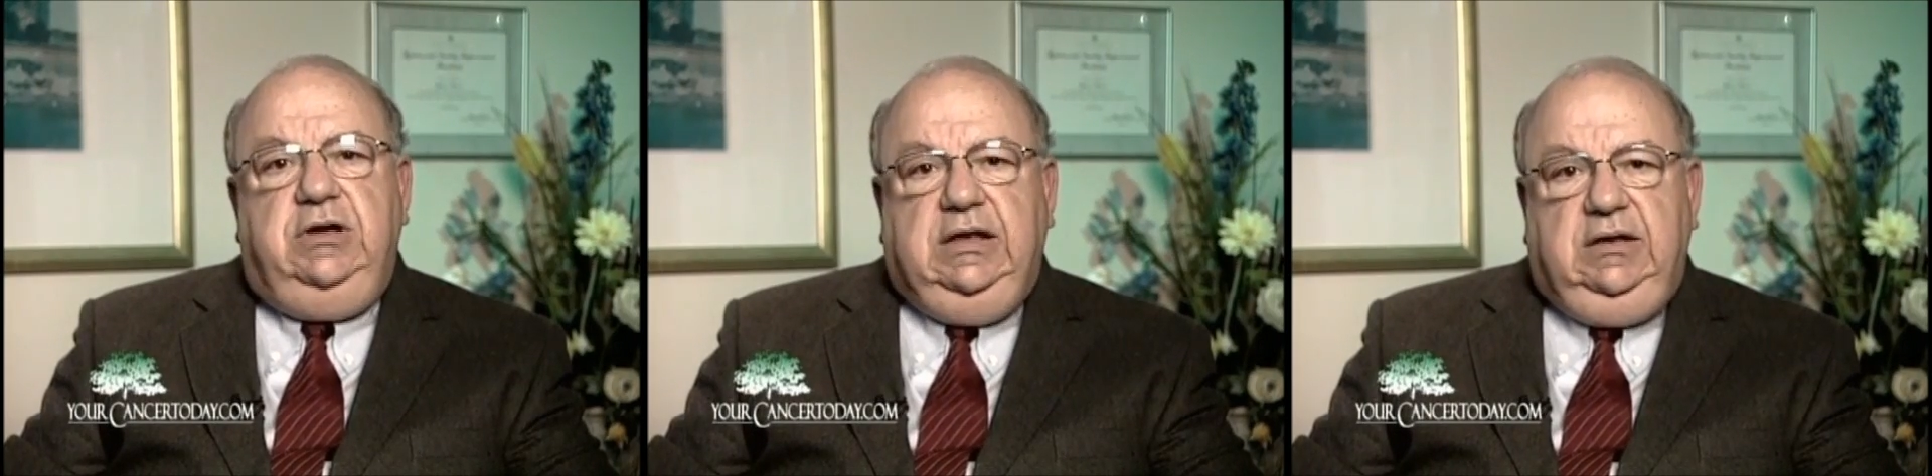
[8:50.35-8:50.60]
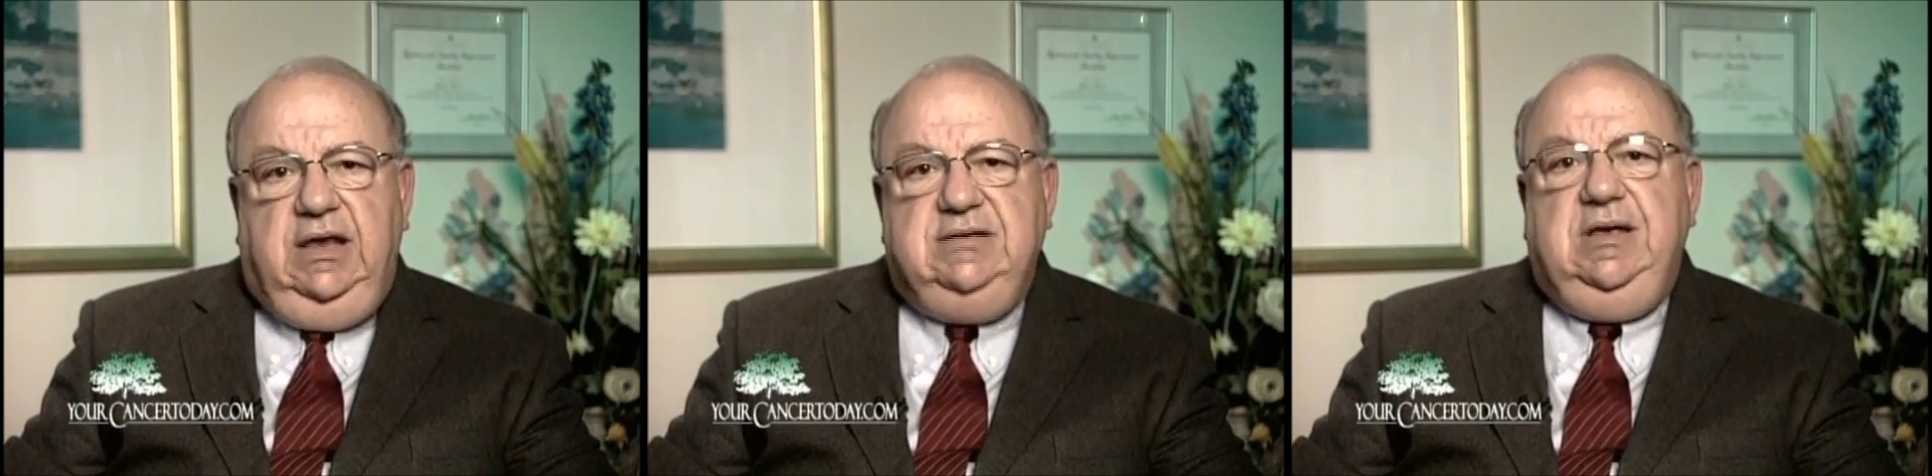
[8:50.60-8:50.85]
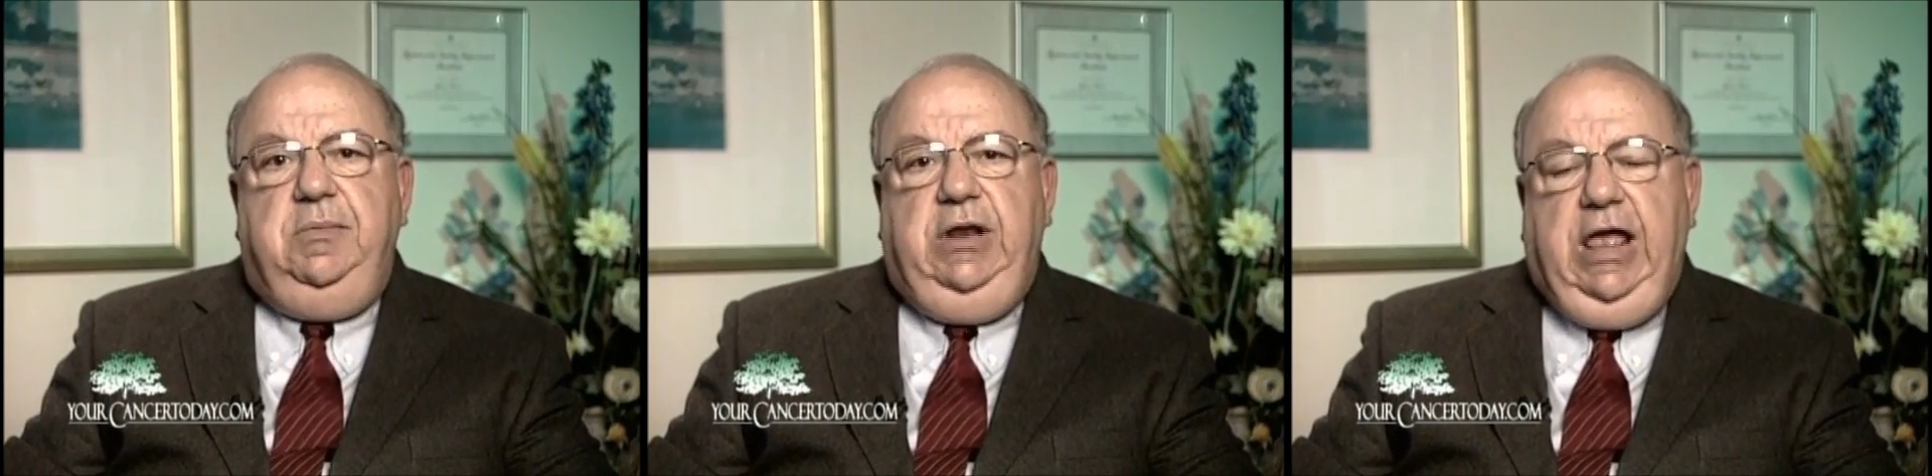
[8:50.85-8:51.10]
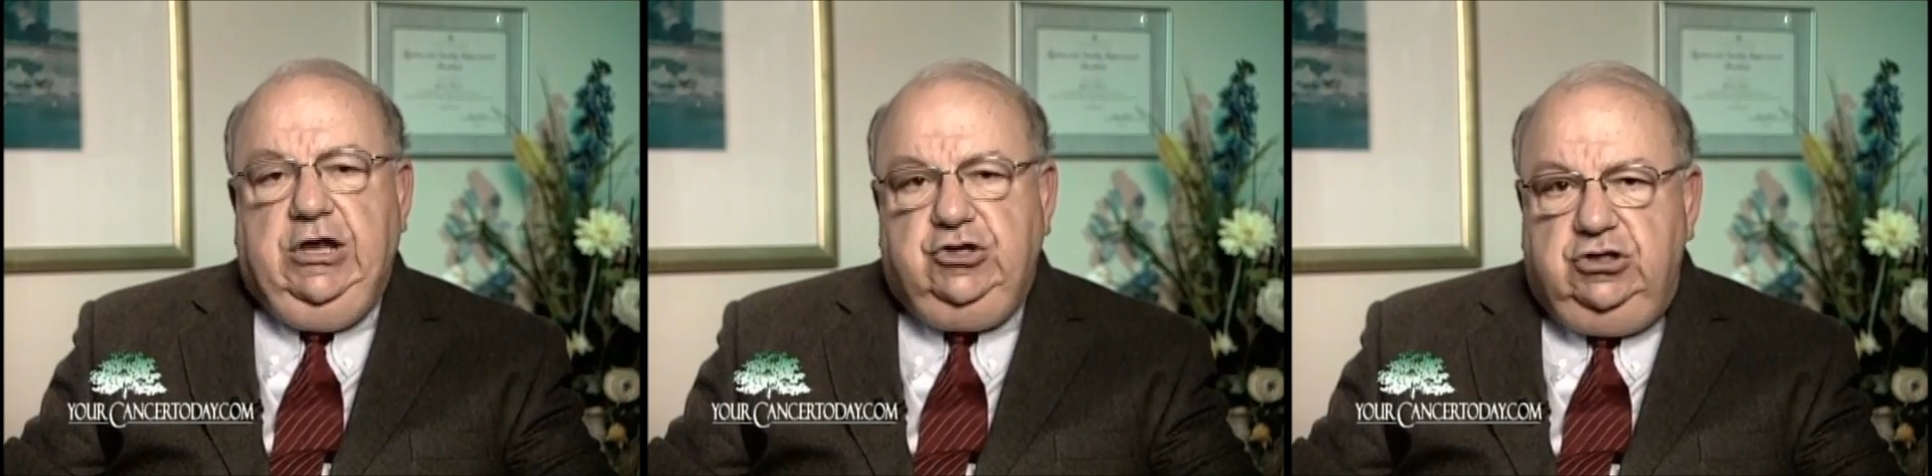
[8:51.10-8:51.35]
rectal
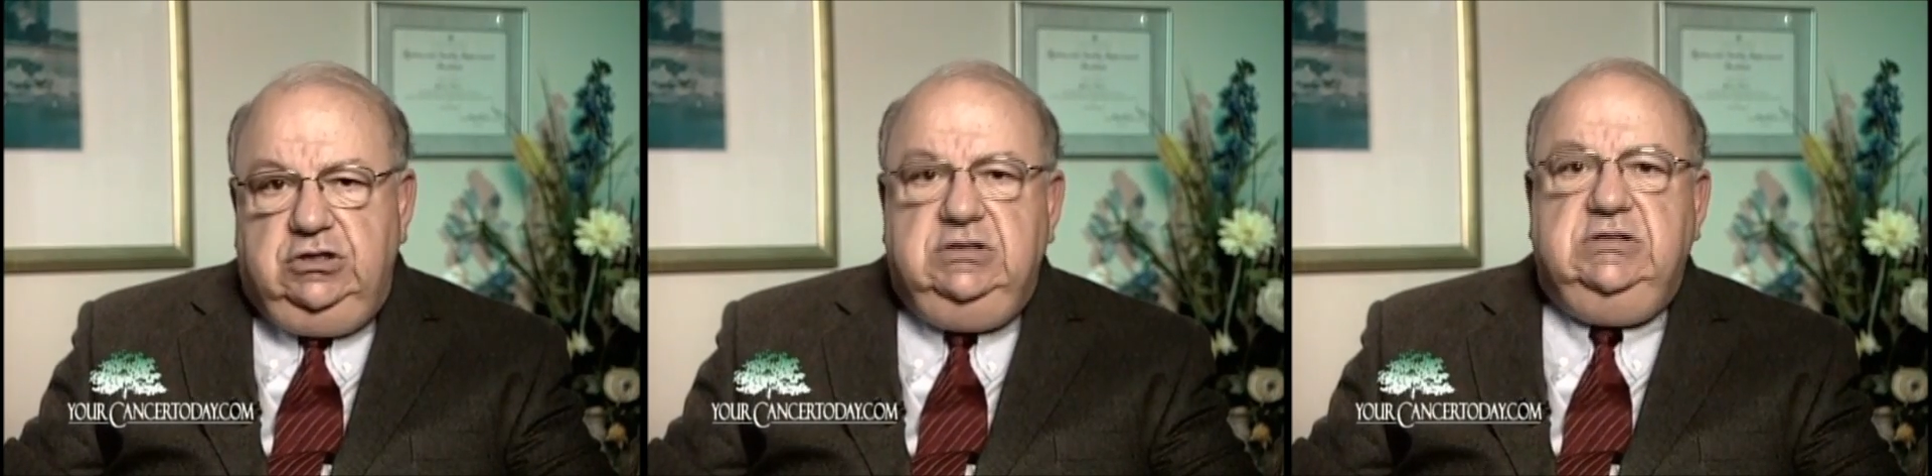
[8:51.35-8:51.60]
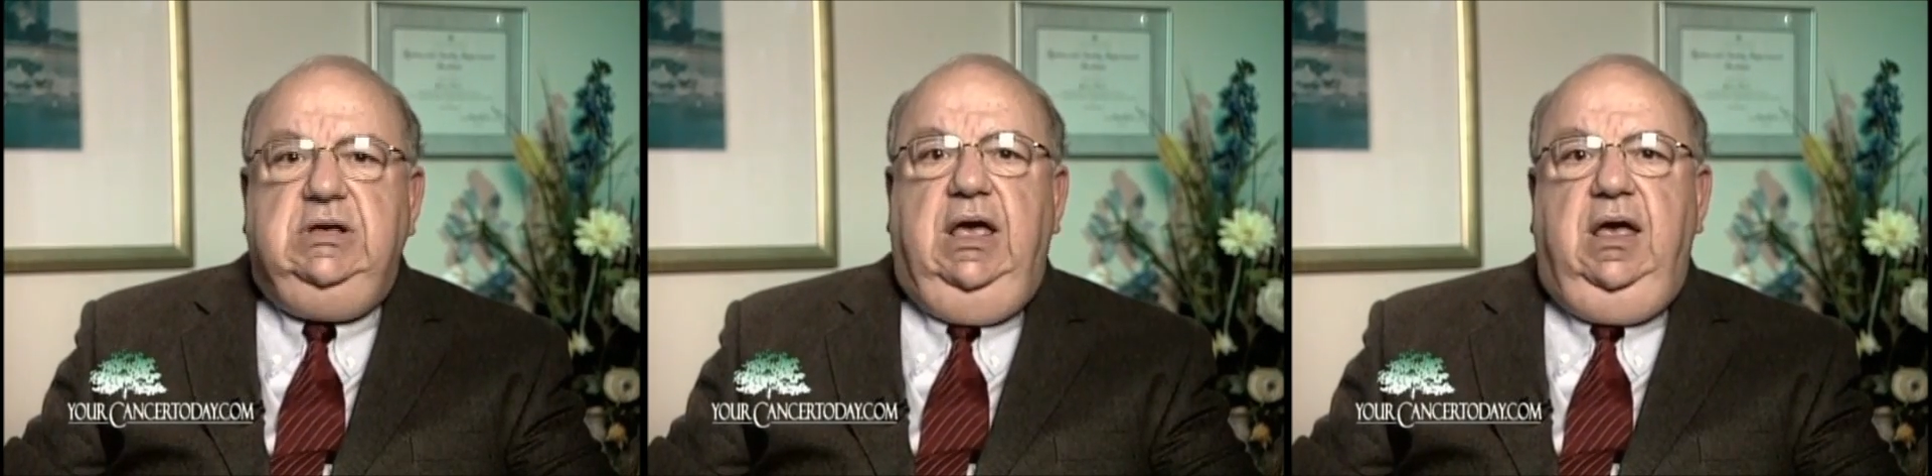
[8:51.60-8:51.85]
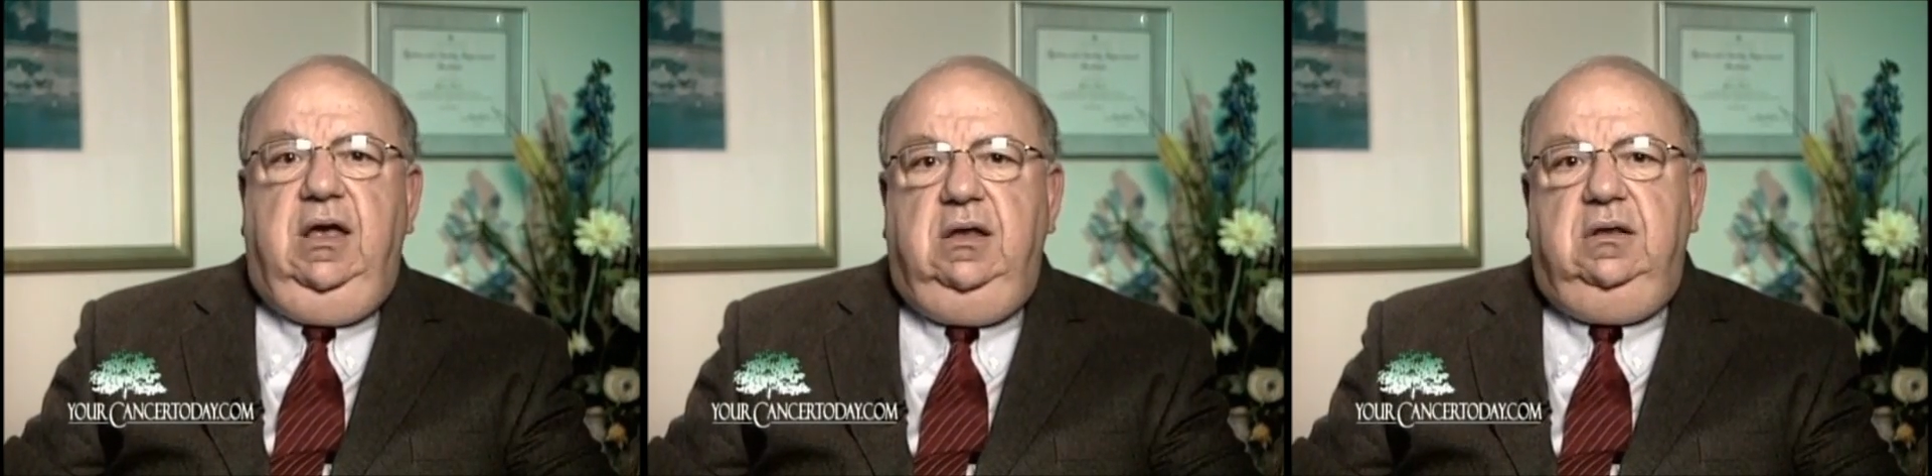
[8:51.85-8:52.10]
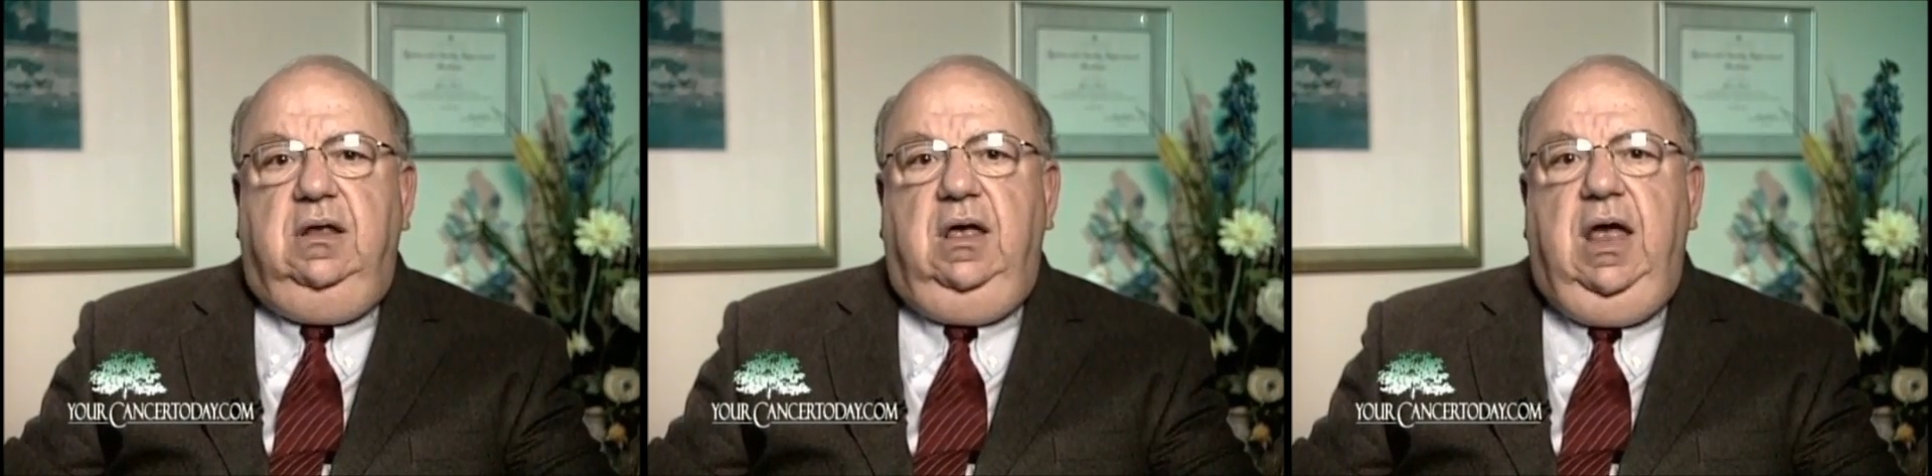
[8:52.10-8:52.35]
examinations and